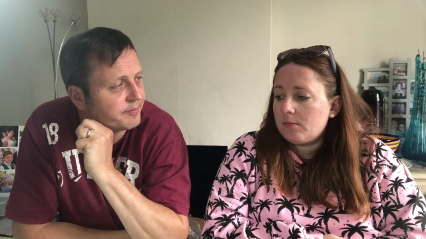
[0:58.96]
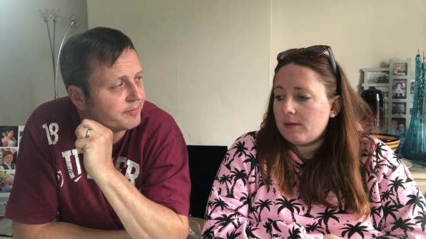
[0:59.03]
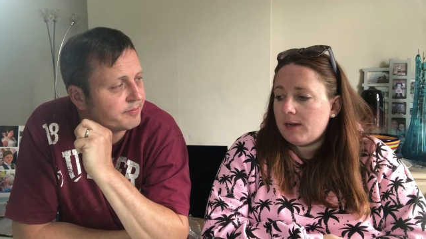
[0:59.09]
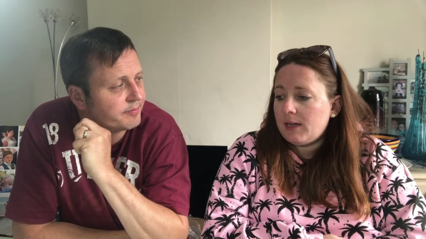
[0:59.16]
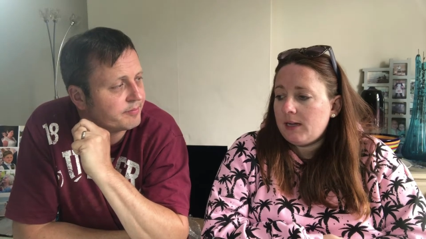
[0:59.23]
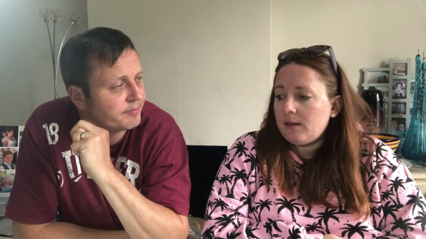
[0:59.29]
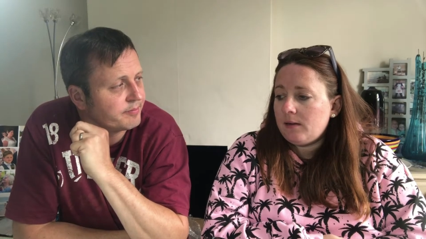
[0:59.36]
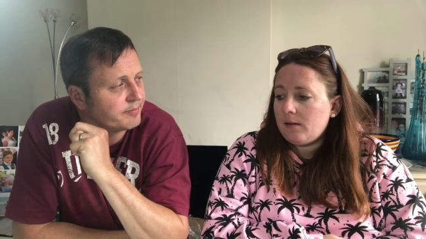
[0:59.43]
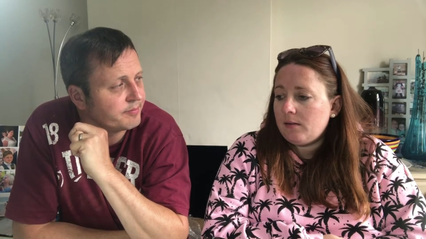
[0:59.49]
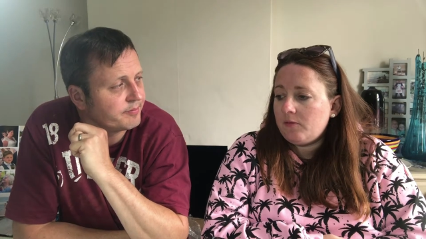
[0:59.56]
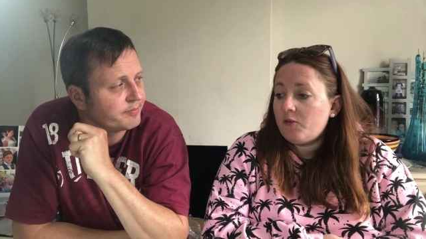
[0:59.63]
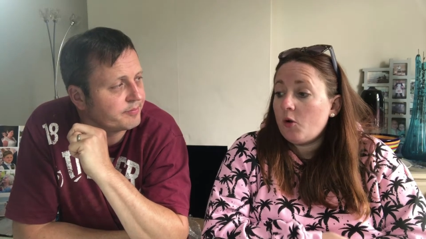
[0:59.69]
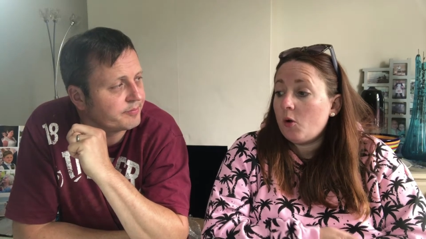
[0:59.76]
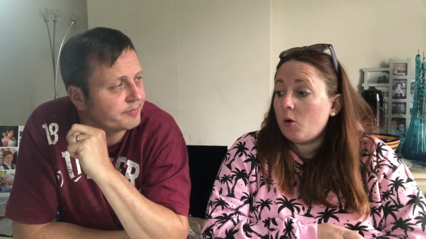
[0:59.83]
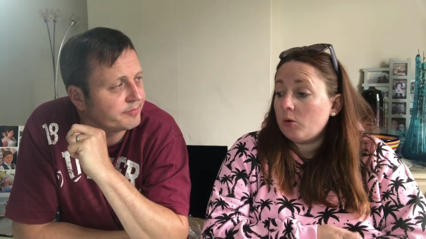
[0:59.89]
Speaker 1: It
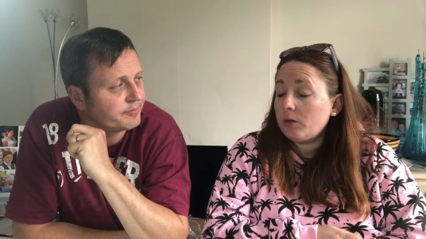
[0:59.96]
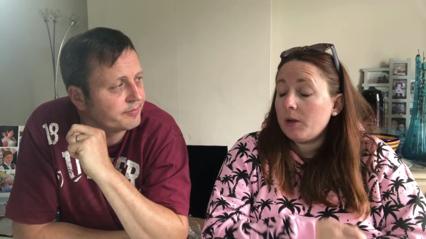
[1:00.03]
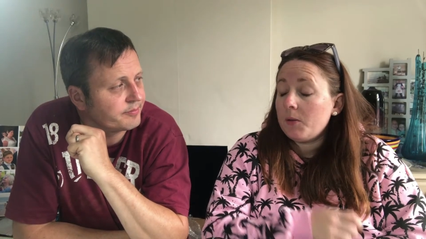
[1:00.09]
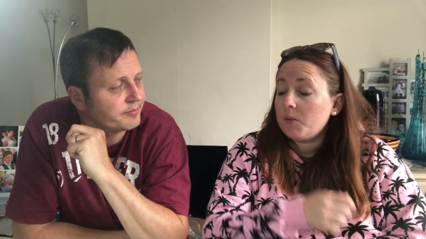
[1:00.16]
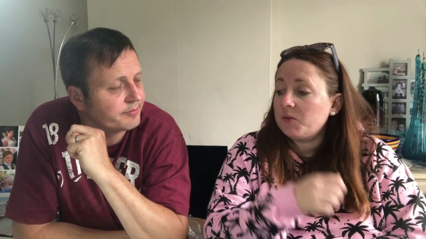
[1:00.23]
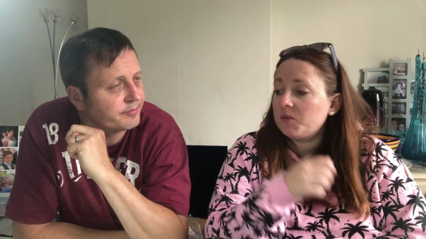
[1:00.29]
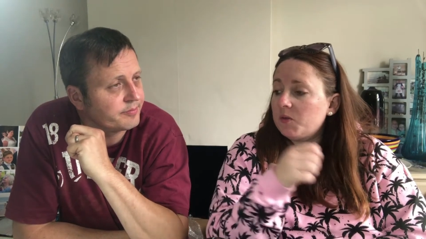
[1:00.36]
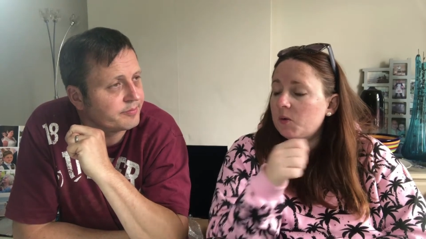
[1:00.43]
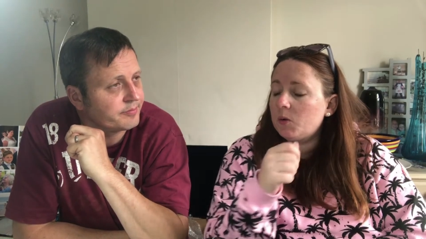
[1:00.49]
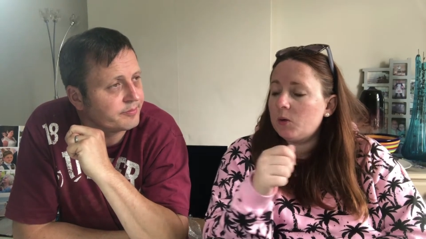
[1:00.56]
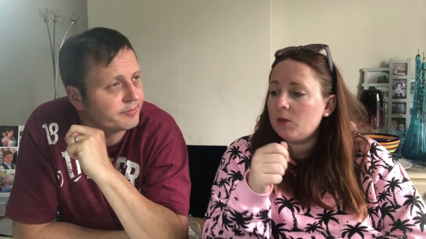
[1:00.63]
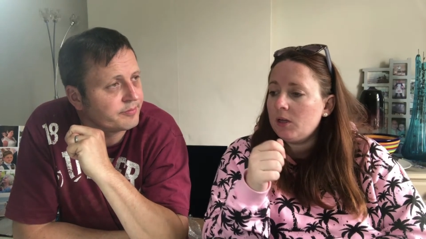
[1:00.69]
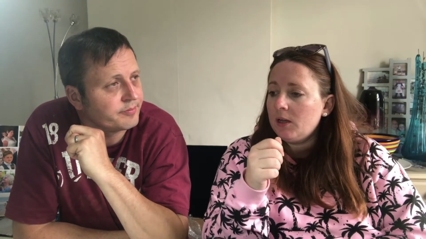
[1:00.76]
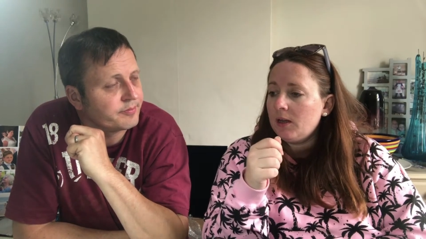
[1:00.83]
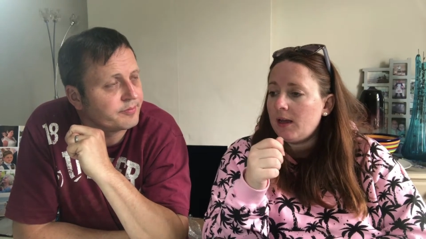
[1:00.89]
was
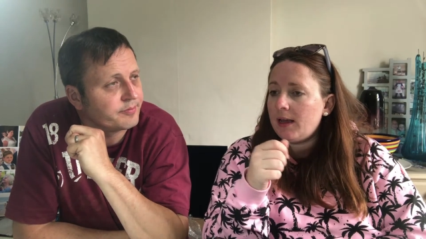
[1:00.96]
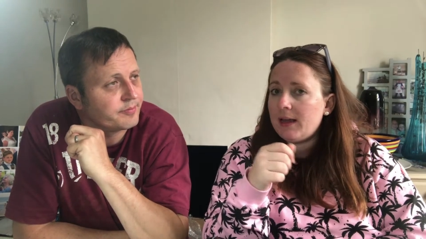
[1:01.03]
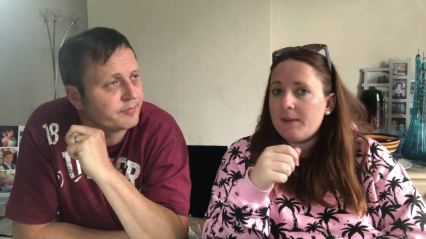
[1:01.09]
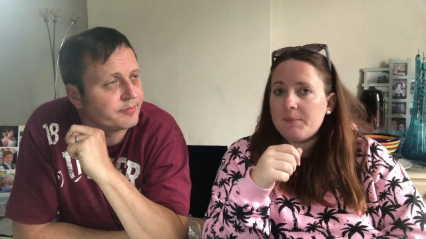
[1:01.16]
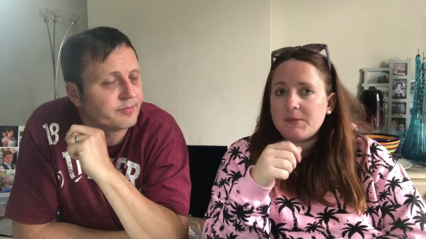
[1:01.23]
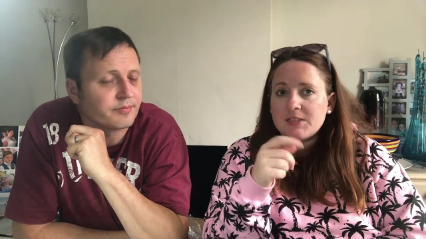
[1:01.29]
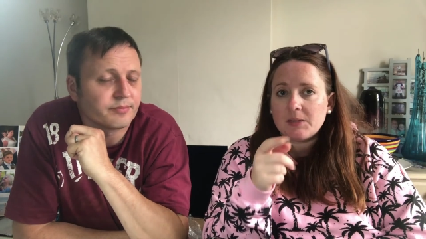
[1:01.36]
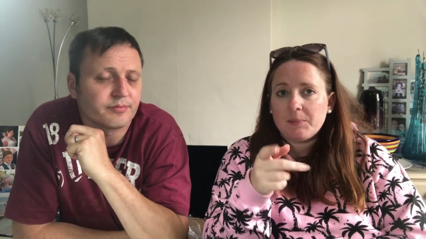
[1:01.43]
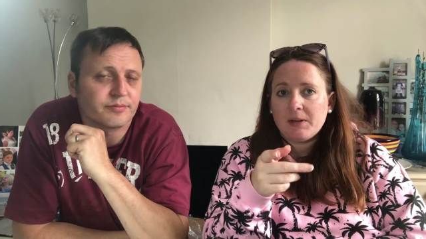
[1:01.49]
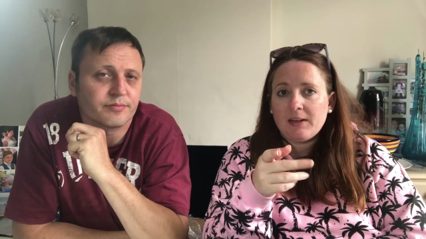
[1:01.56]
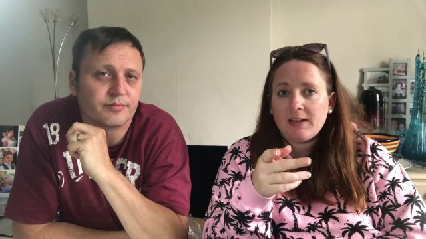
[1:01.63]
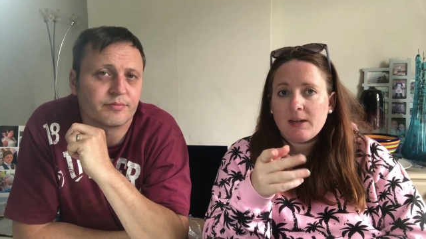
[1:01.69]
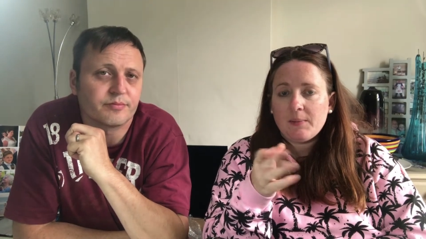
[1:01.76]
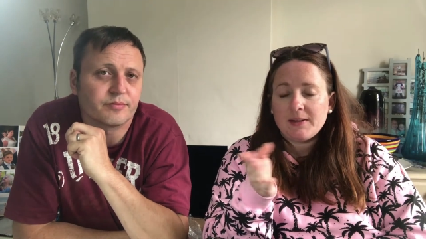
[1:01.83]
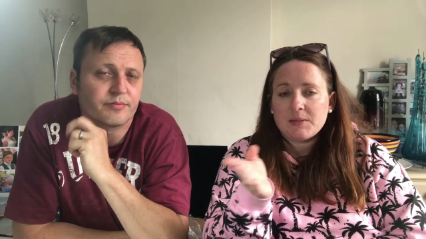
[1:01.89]
four. So
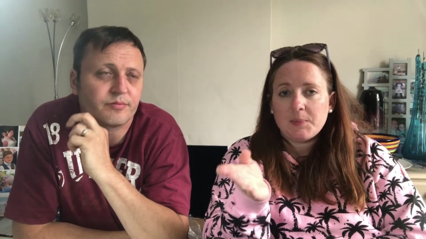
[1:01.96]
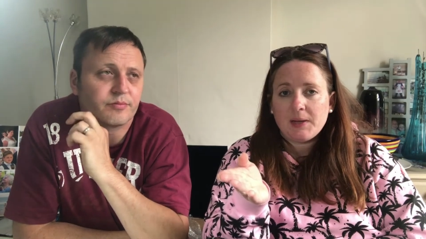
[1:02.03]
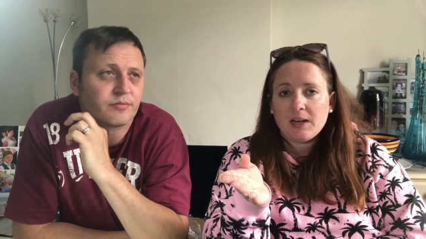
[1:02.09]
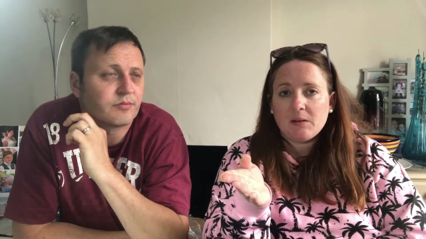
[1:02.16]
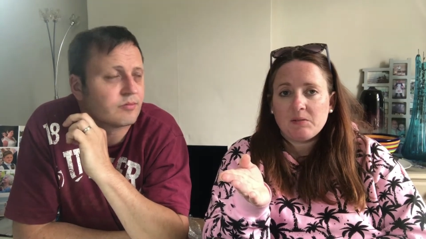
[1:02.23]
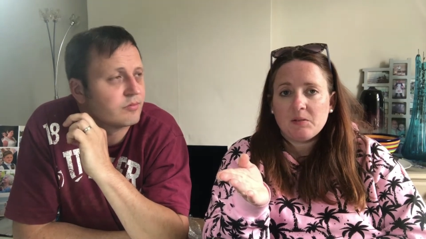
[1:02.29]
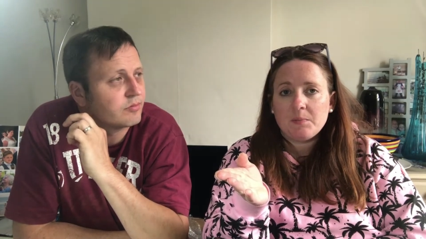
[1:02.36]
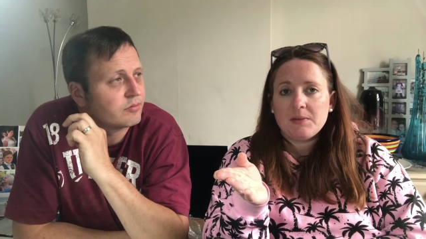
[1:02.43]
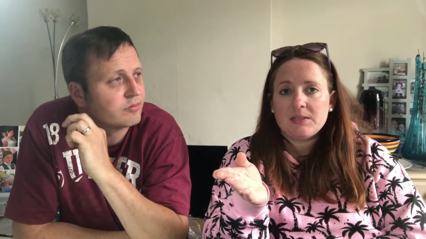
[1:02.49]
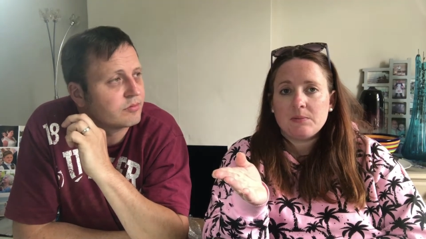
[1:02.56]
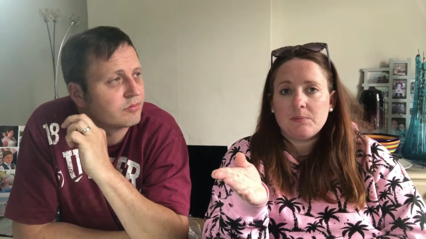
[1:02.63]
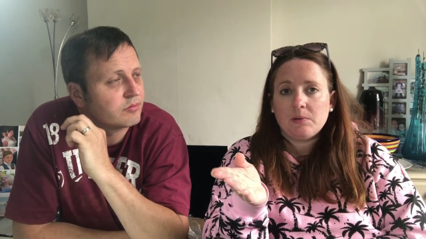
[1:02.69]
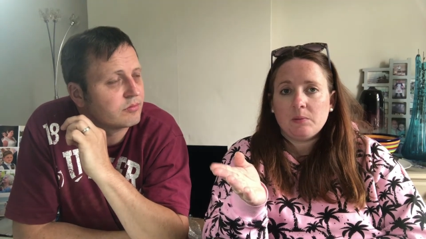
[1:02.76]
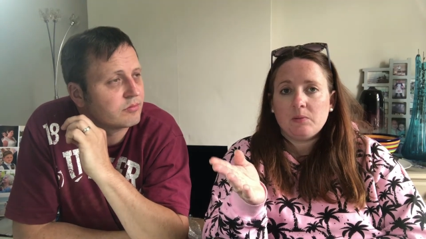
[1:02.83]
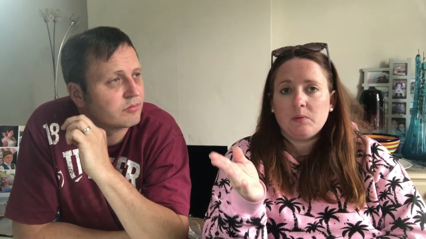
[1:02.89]
Monday we had to pick up some bits
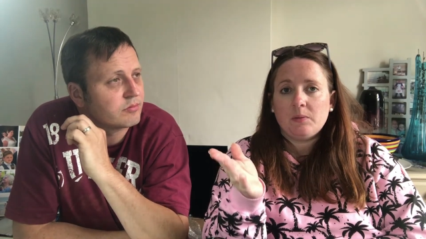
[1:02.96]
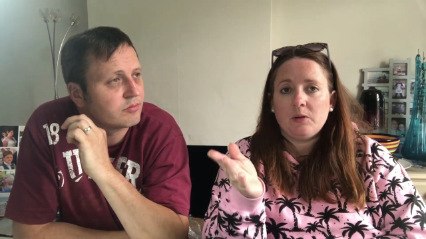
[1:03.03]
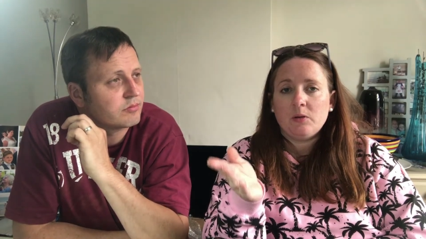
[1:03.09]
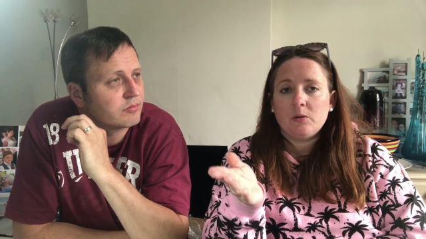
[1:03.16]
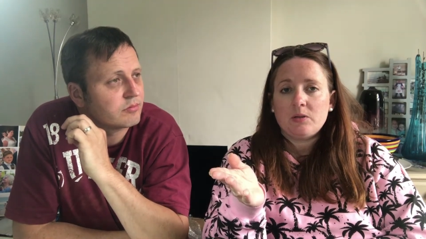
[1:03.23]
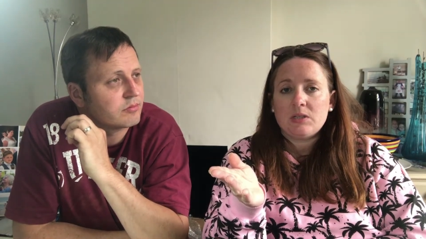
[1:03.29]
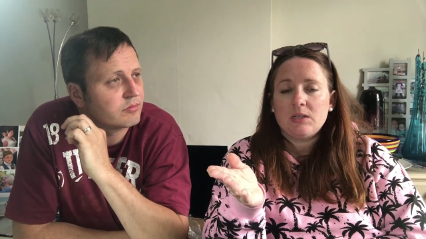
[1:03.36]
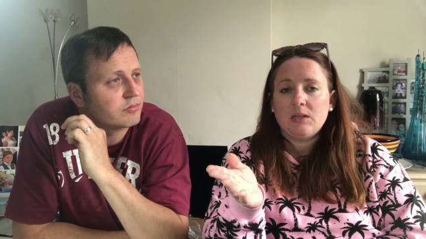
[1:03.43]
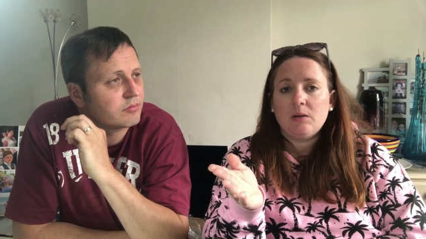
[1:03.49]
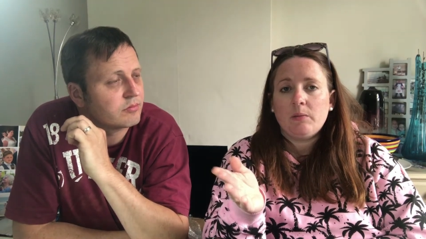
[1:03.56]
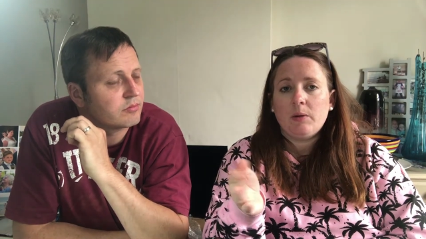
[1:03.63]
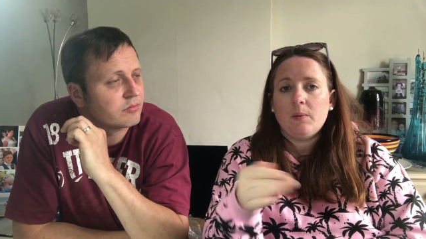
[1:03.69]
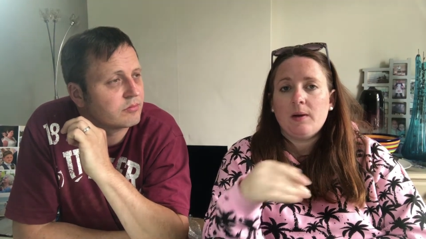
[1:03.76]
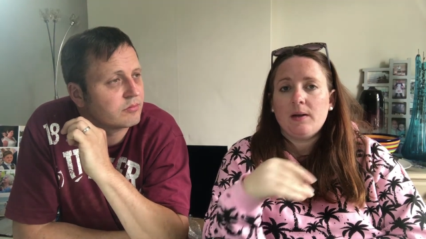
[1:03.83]
and bobs from the auction that we